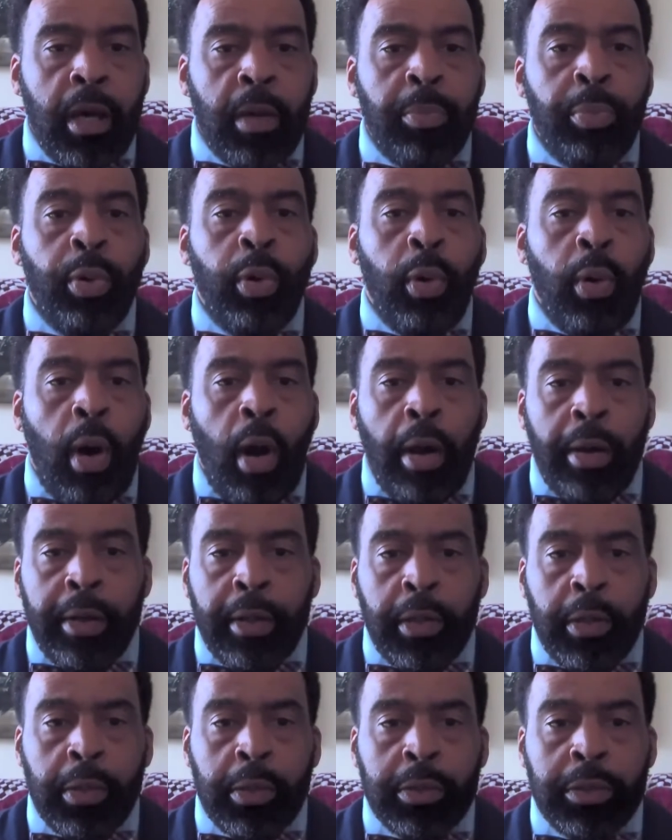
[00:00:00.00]
pull
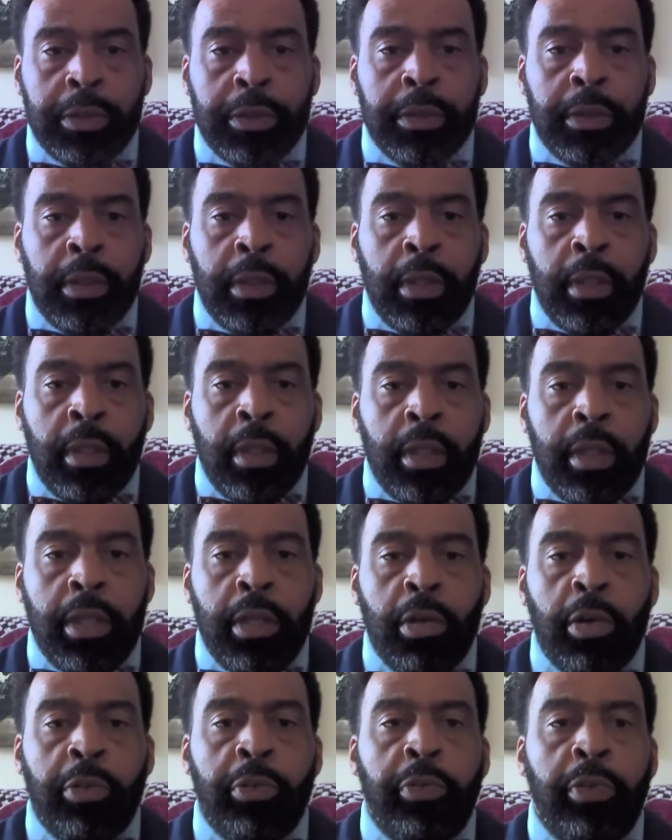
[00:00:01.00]
articles,
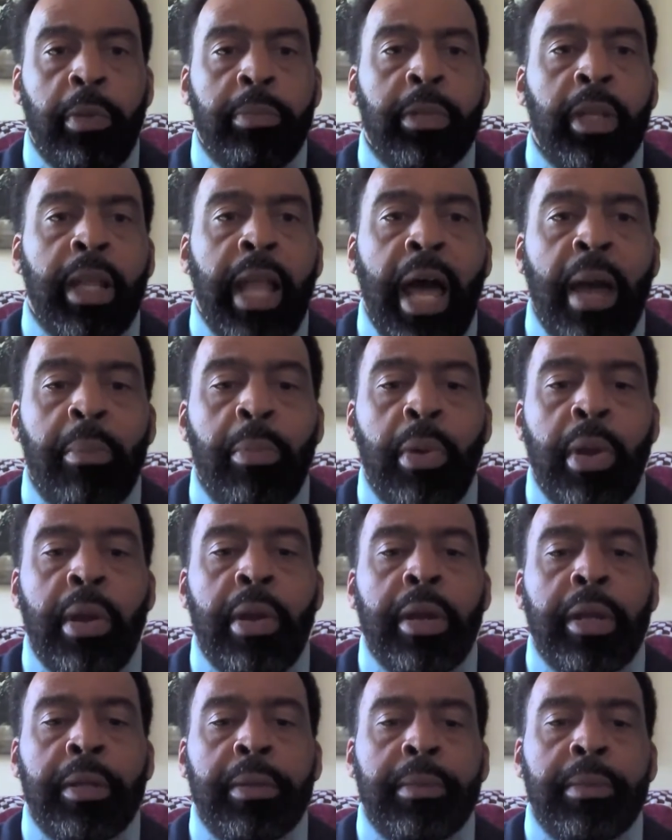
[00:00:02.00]
from the library.